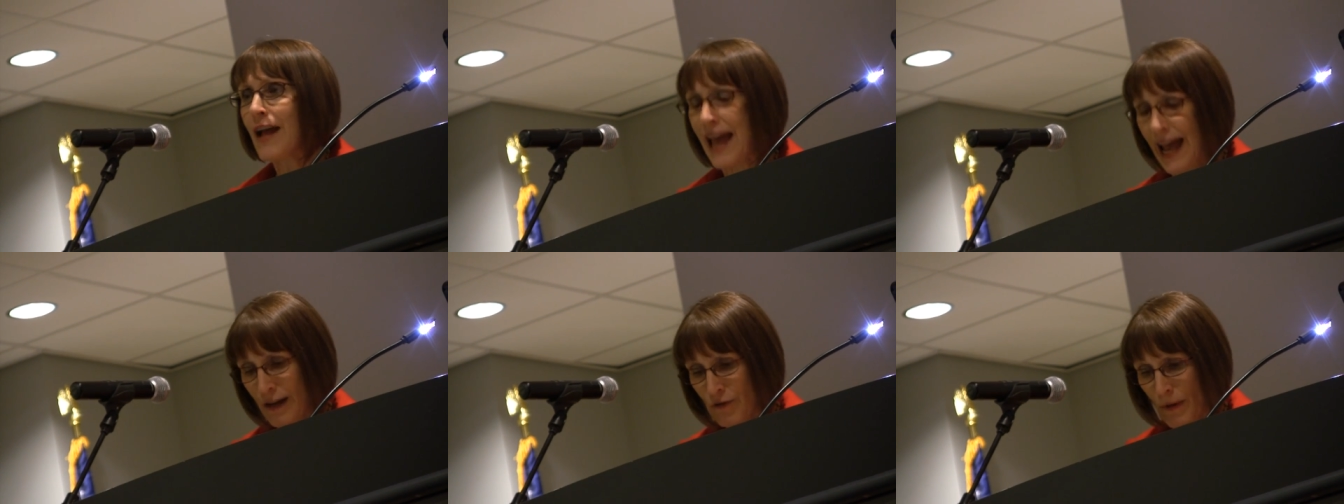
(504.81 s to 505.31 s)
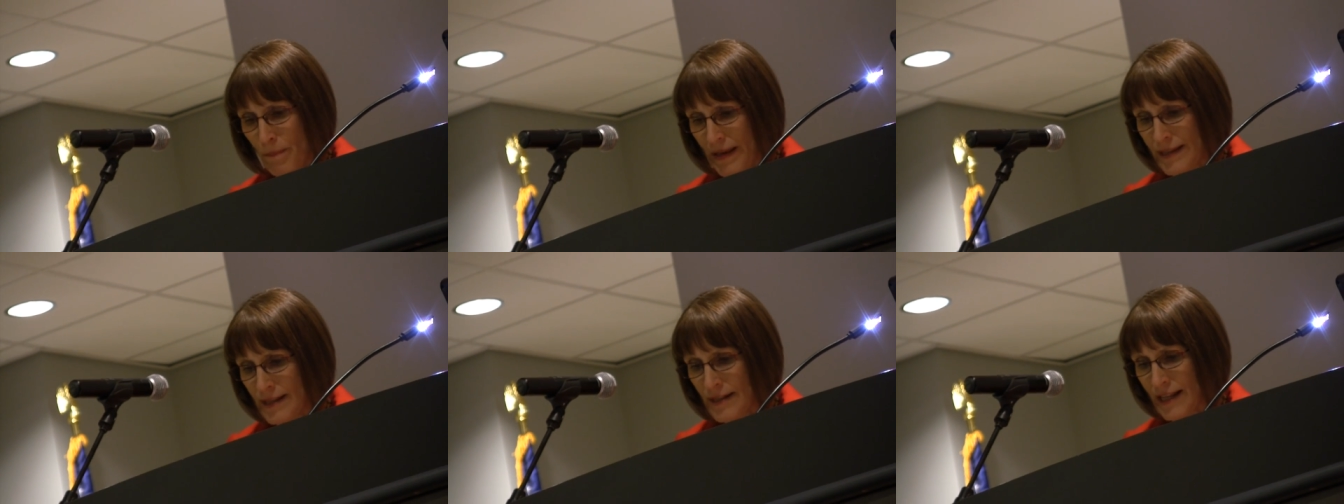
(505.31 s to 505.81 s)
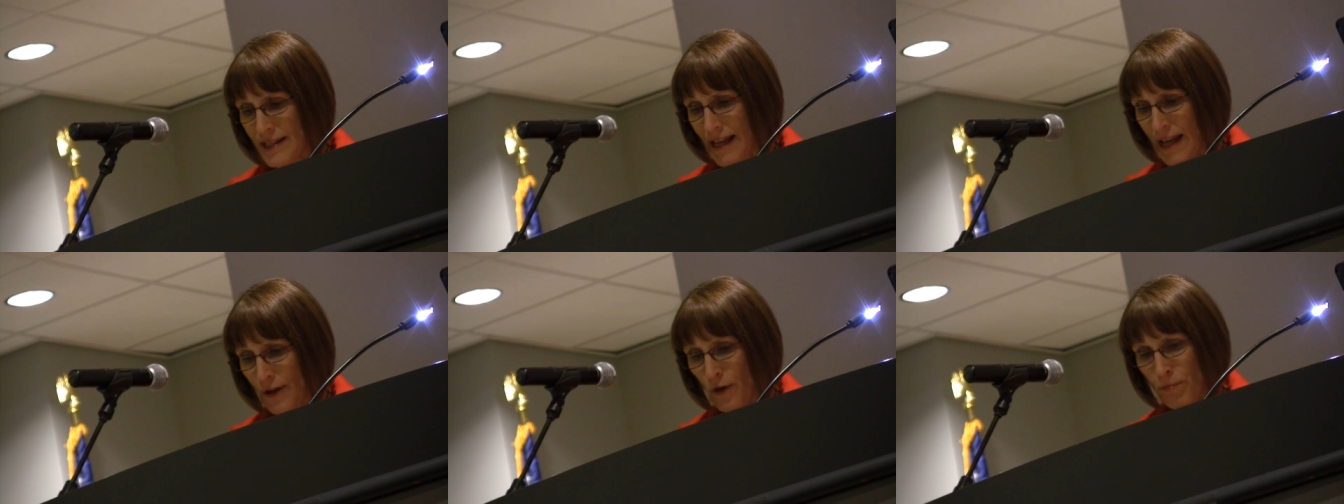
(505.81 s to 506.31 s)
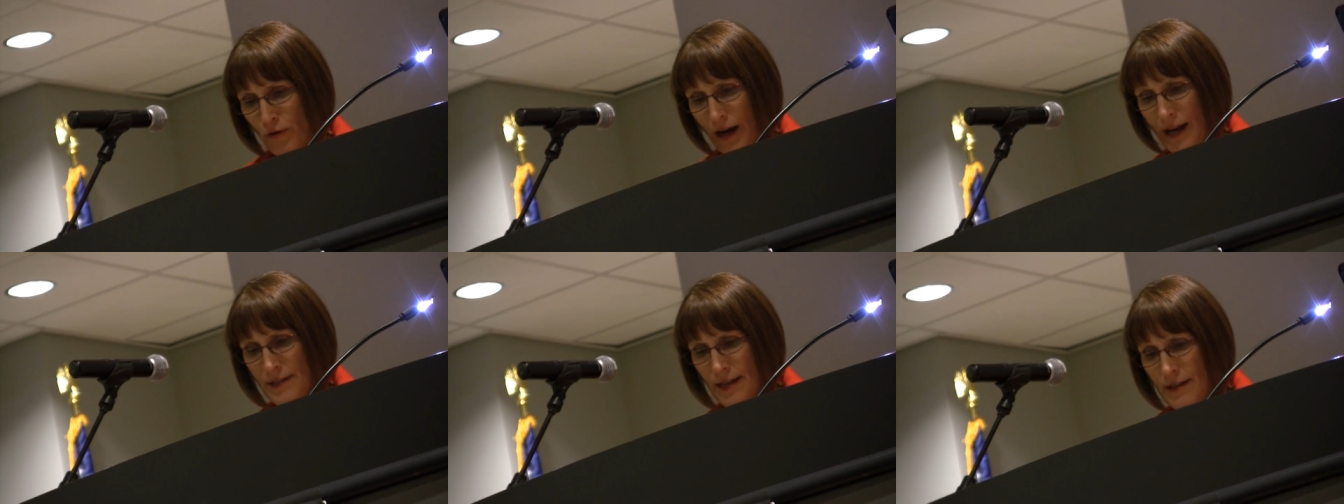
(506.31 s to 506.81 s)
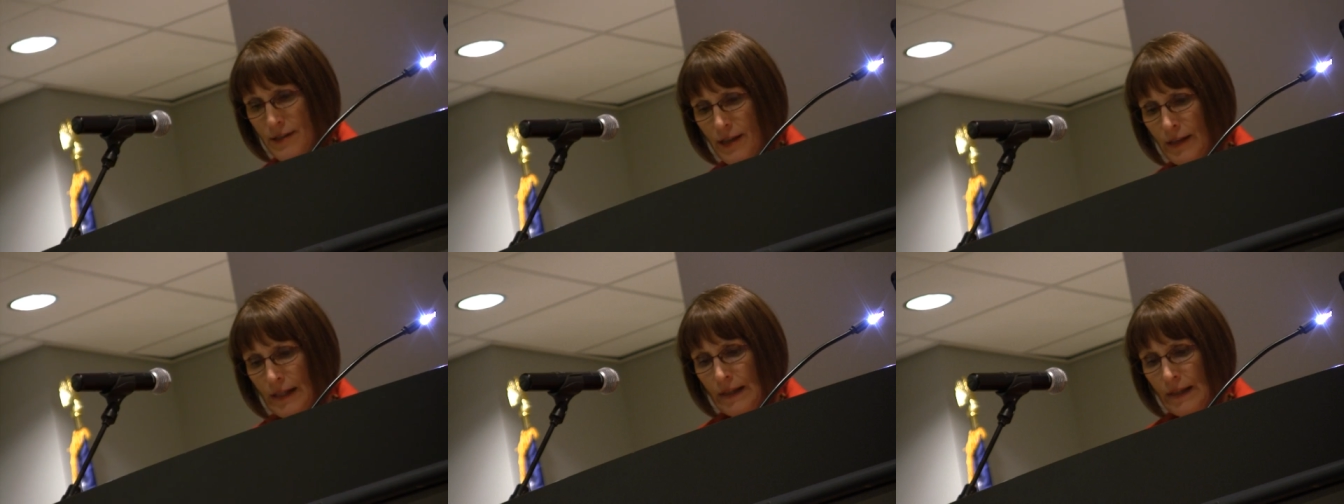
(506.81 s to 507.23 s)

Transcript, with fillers: agribusiness enterprises.